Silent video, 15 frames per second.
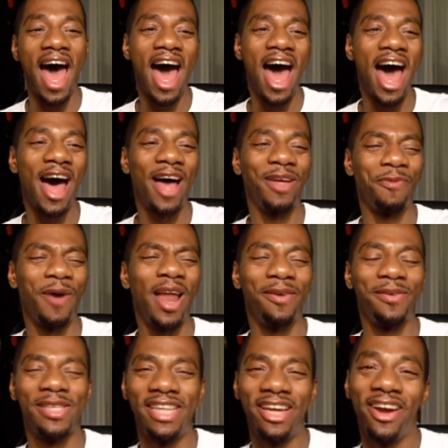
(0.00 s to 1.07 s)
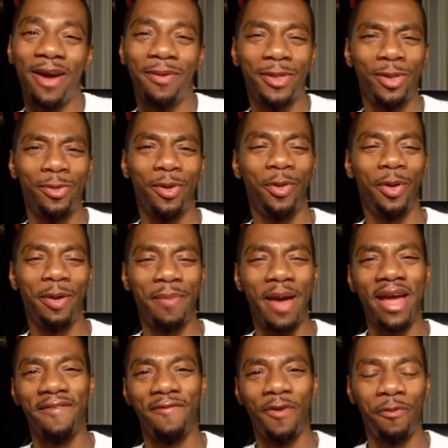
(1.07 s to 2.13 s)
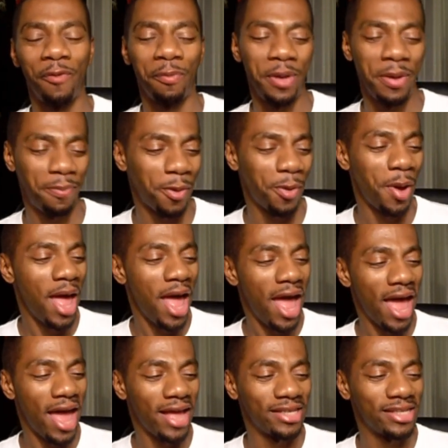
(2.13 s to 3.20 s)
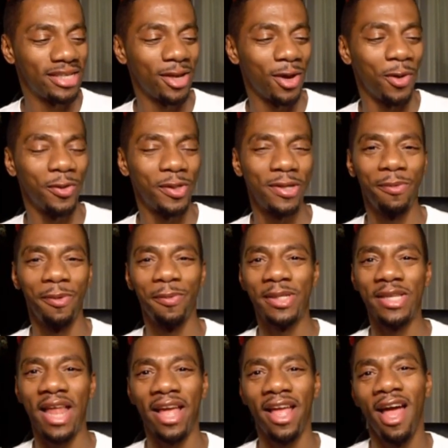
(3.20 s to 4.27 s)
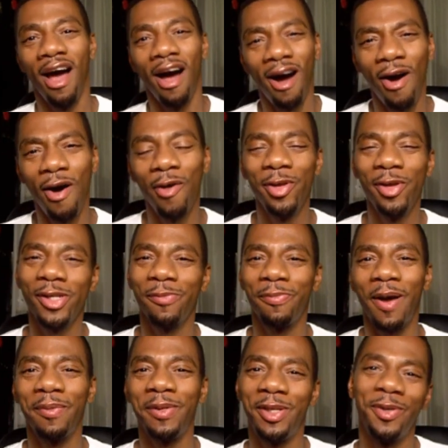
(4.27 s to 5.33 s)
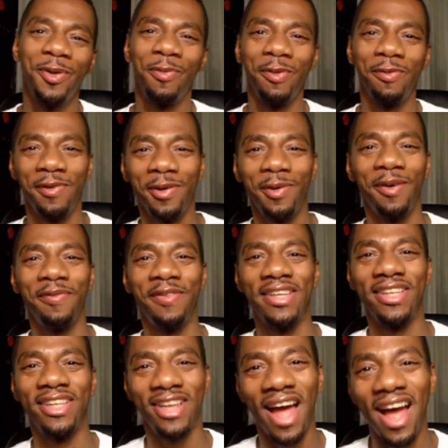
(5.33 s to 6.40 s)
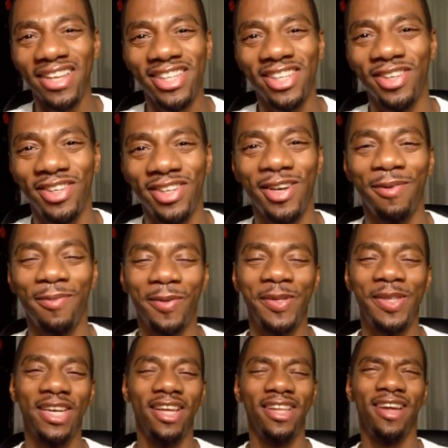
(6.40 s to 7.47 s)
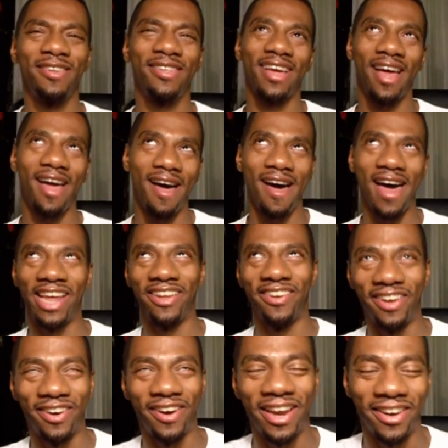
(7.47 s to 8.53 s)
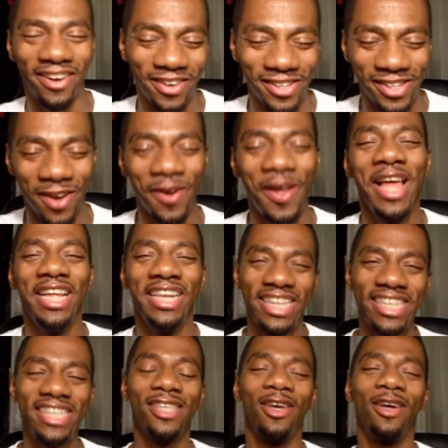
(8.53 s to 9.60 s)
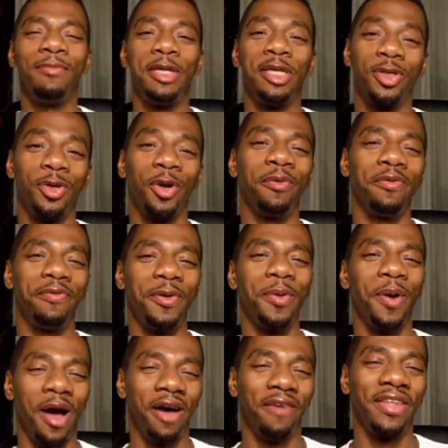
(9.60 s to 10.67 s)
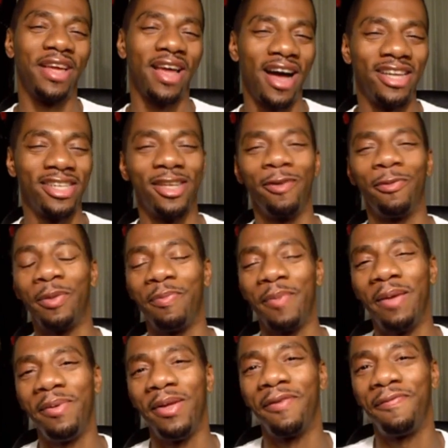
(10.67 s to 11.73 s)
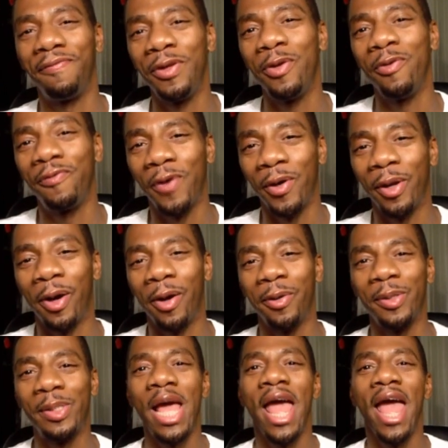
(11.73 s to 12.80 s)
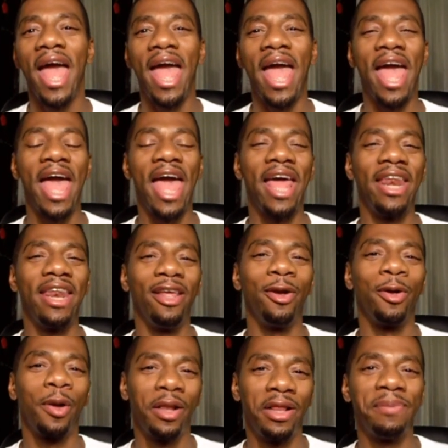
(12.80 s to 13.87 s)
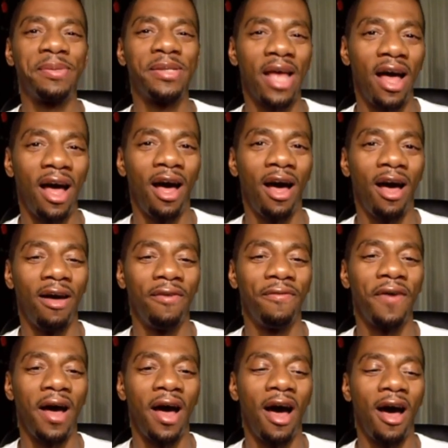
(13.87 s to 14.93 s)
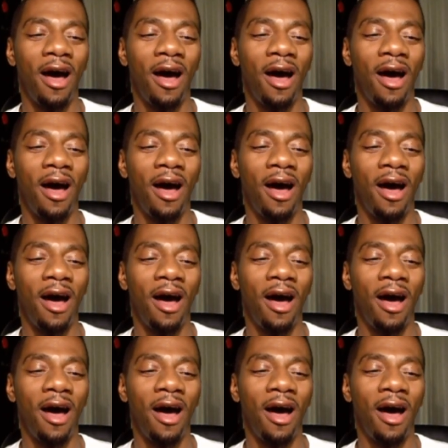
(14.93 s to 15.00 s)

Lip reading: while I was there, I was twittering back and forth with people. And so someone was like, oh, you should probably do a review of the concert, you know what I was saying? And I was like, oh, I don't know. So this is going to be a short review of the concert with maybe a few photos and little clips of